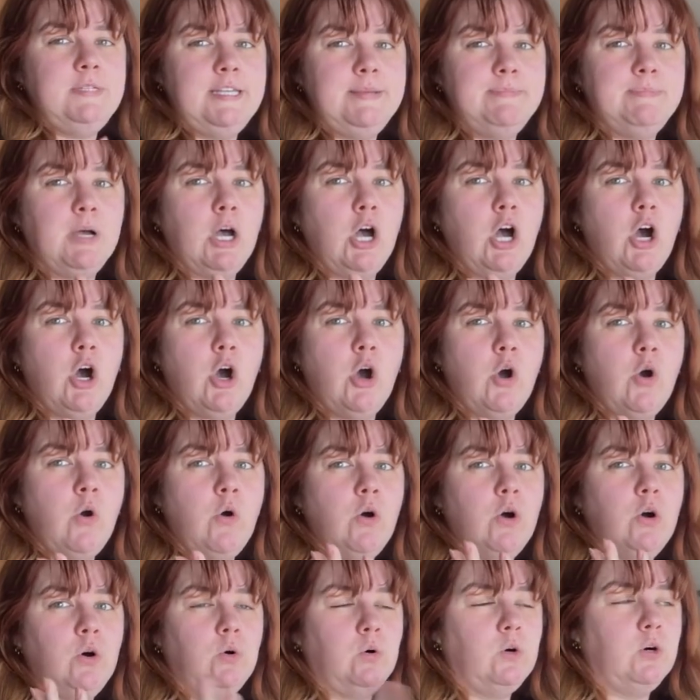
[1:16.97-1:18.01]

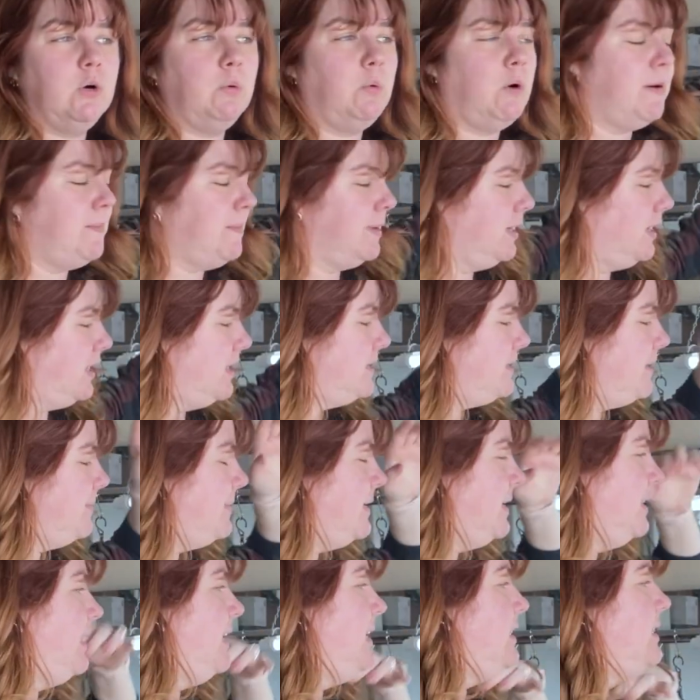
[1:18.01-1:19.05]
Depot or Walmart or
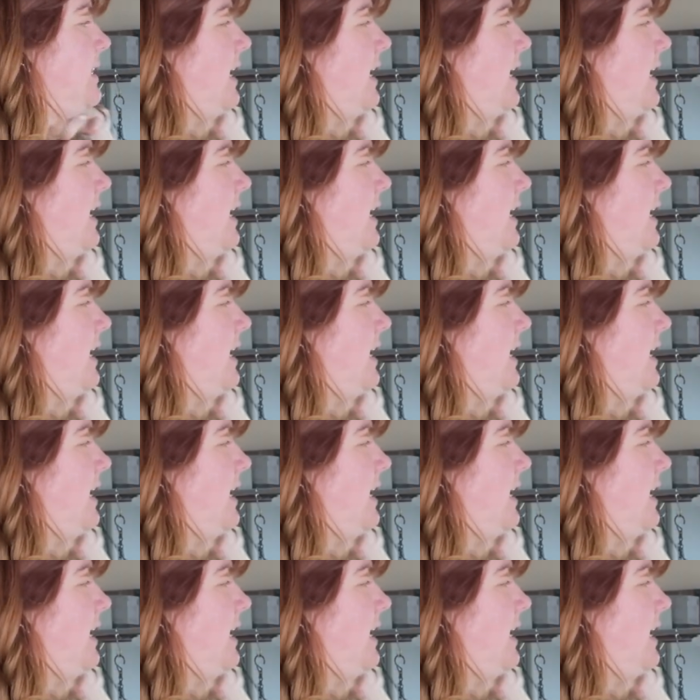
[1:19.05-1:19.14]
something like